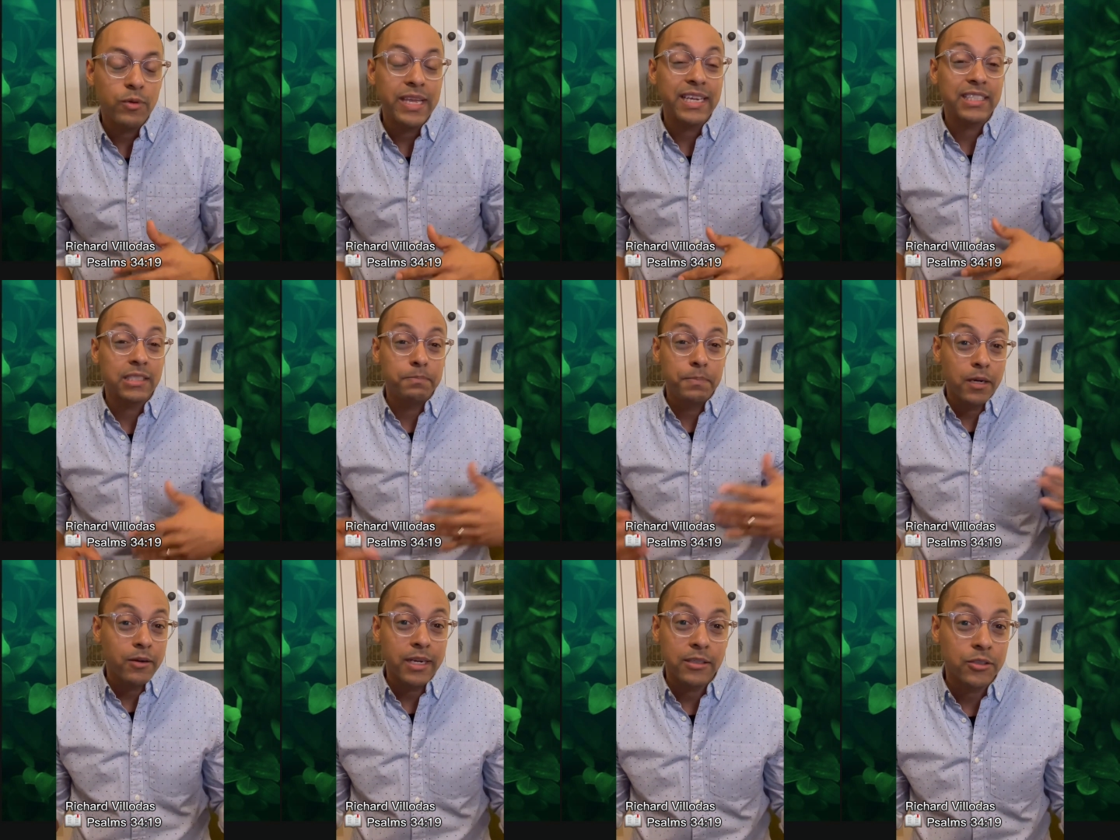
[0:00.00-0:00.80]
We
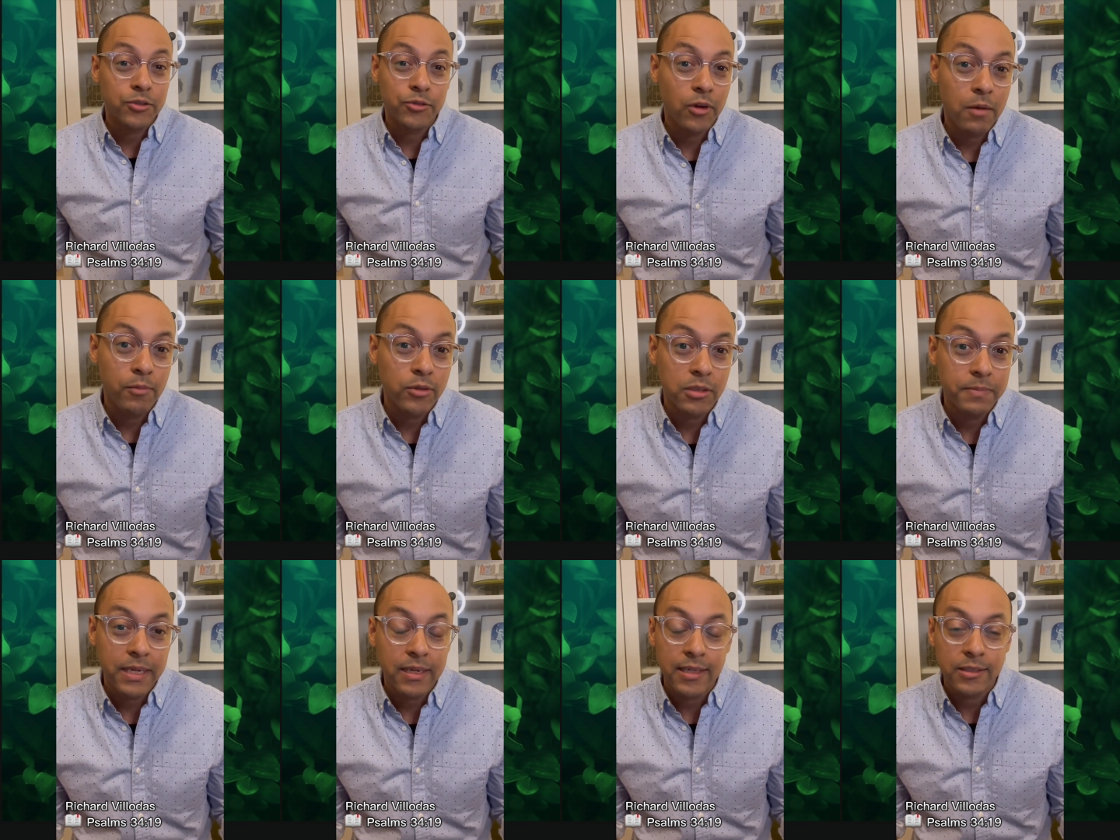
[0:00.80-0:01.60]
experience
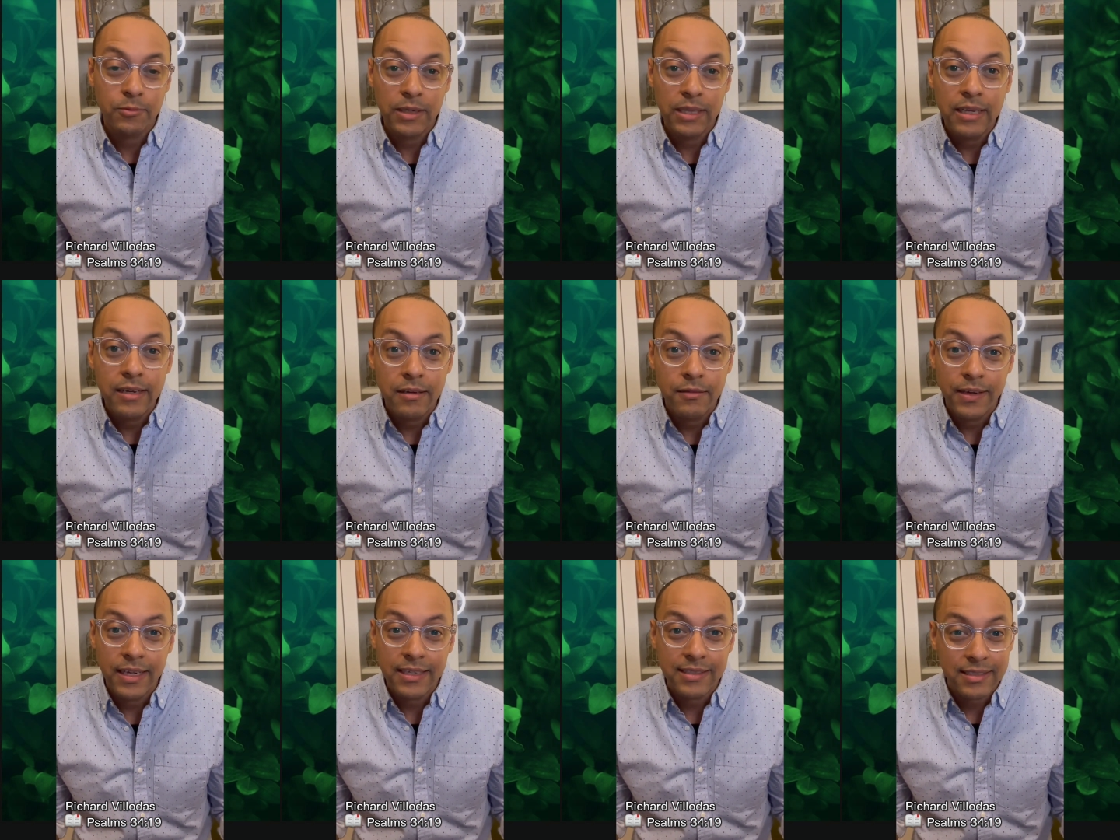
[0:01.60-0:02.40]
troubles because we live
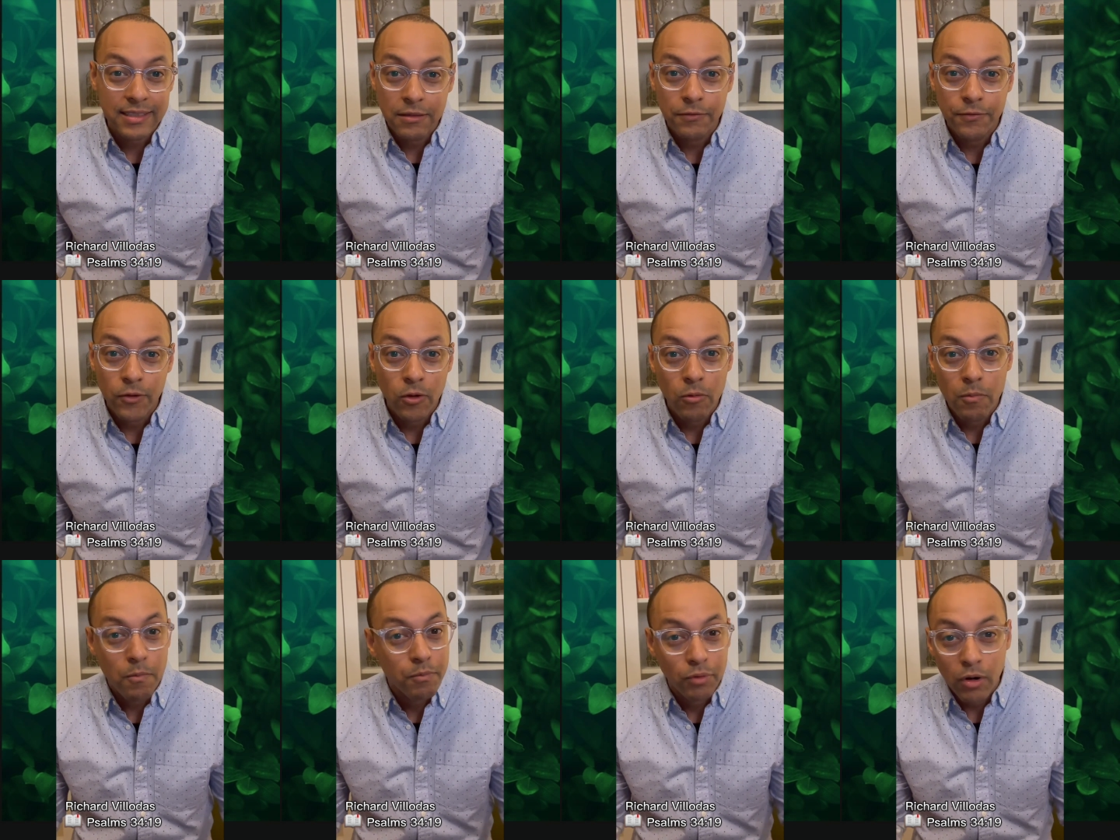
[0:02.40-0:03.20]
in a
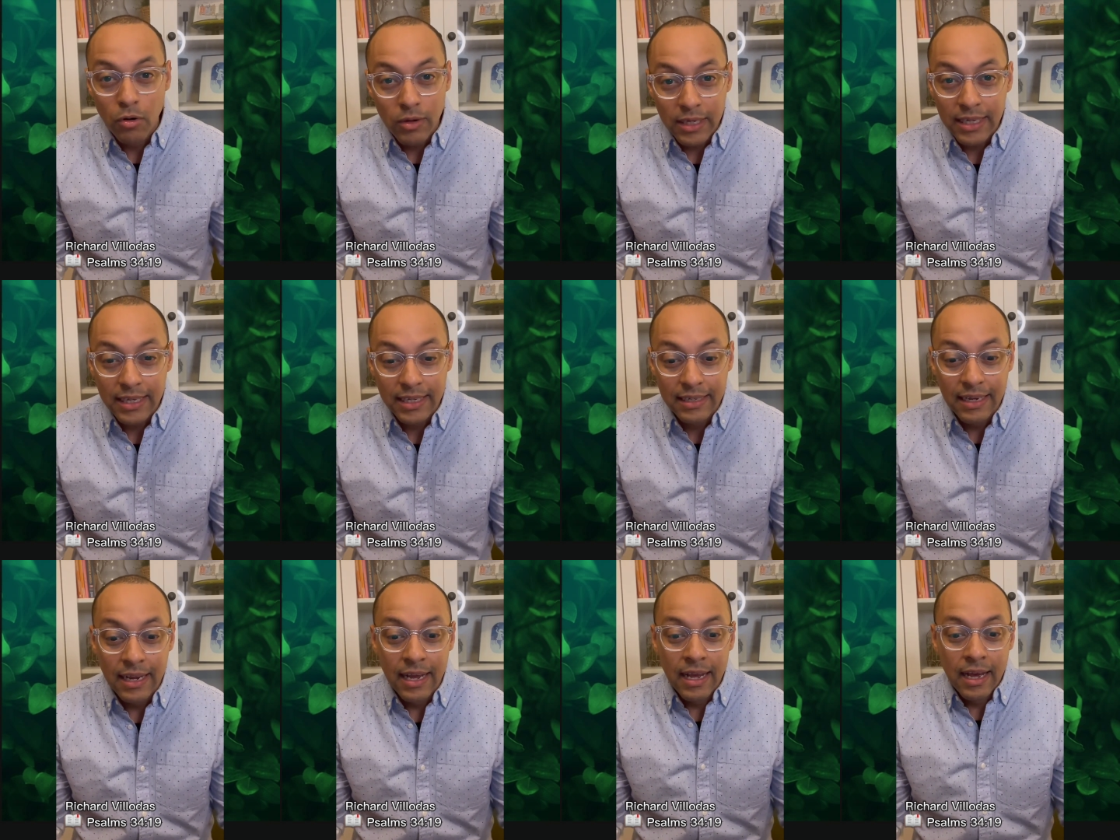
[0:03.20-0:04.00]
sinful, broken,